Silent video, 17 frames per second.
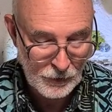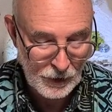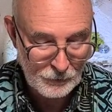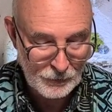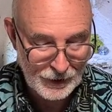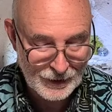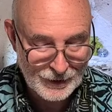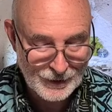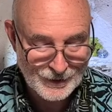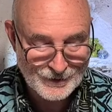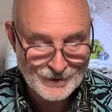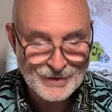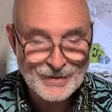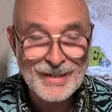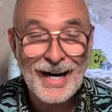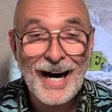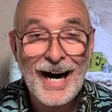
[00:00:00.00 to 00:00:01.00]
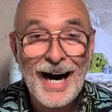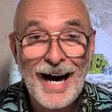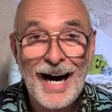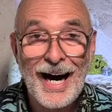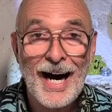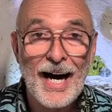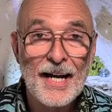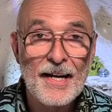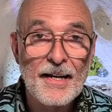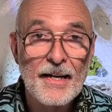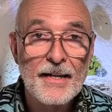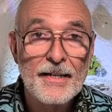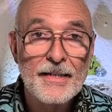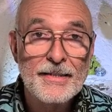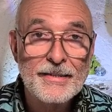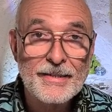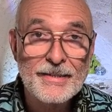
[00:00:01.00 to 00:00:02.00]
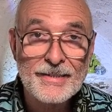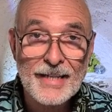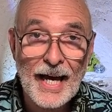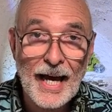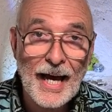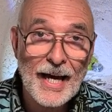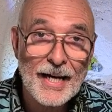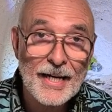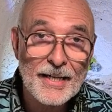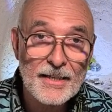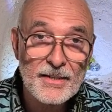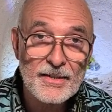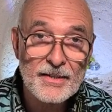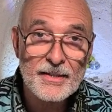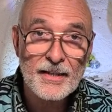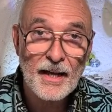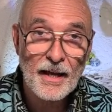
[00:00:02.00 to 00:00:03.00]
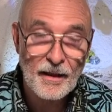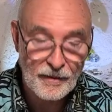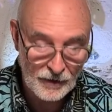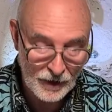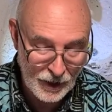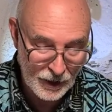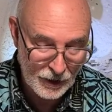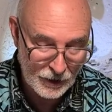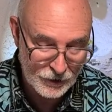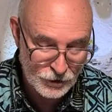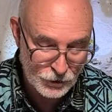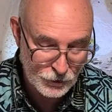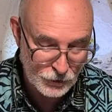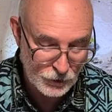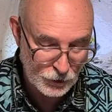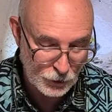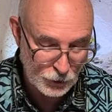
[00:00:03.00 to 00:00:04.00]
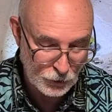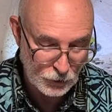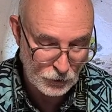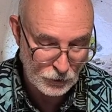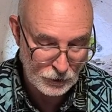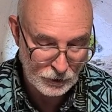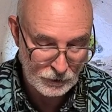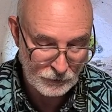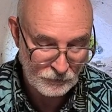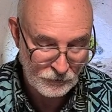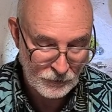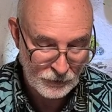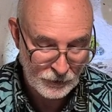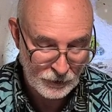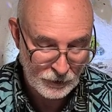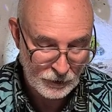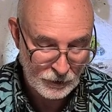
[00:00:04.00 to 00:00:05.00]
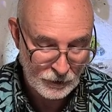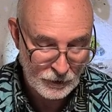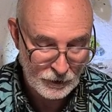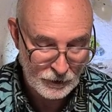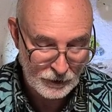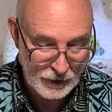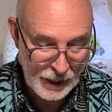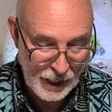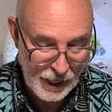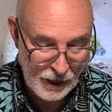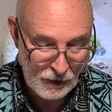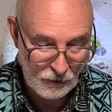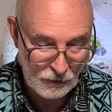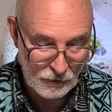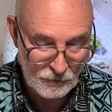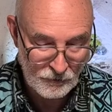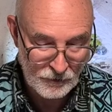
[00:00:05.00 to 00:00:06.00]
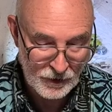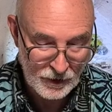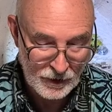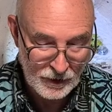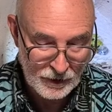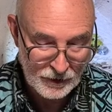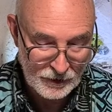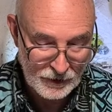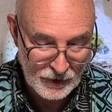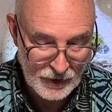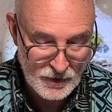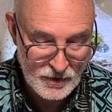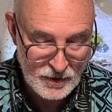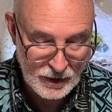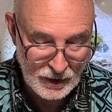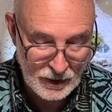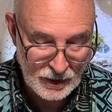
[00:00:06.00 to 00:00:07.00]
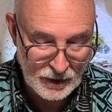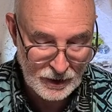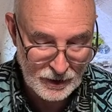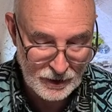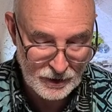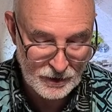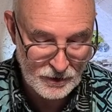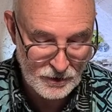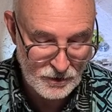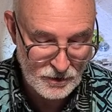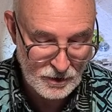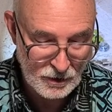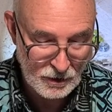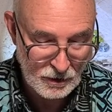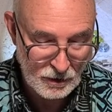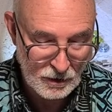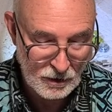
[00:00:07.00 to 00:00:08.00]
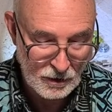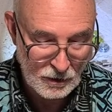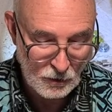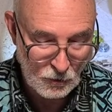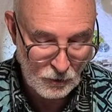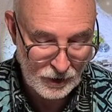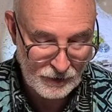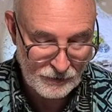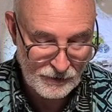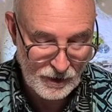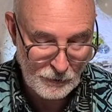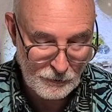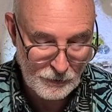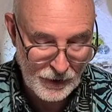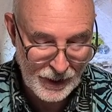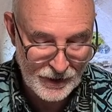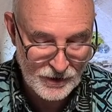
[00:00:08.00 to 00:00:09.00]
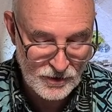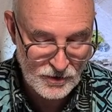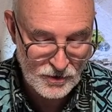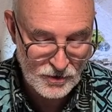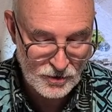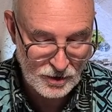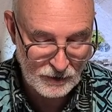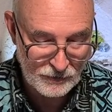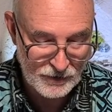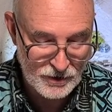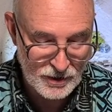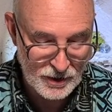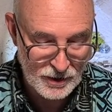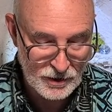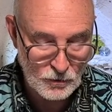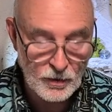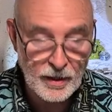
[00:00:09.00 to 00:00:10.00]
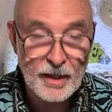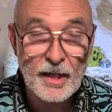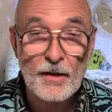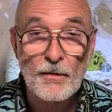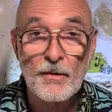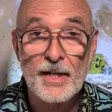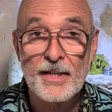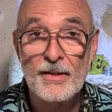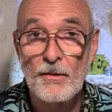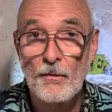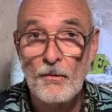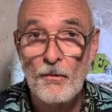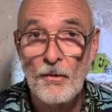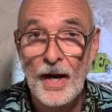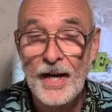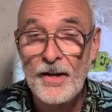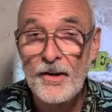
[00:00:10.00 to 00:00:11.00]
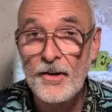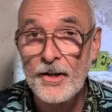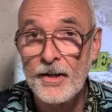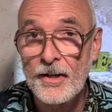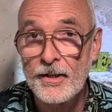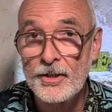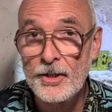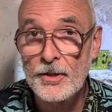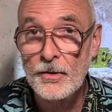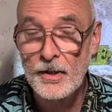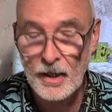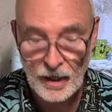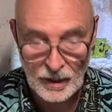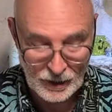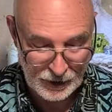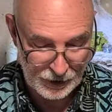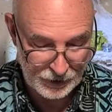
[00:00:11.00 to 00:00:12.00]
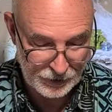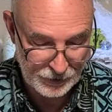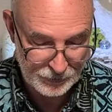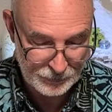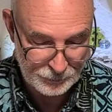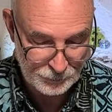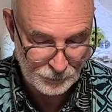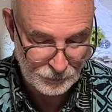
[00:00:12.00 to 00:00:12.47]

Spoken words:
but because God says they are true. Now, this is one of the best services we can render to God,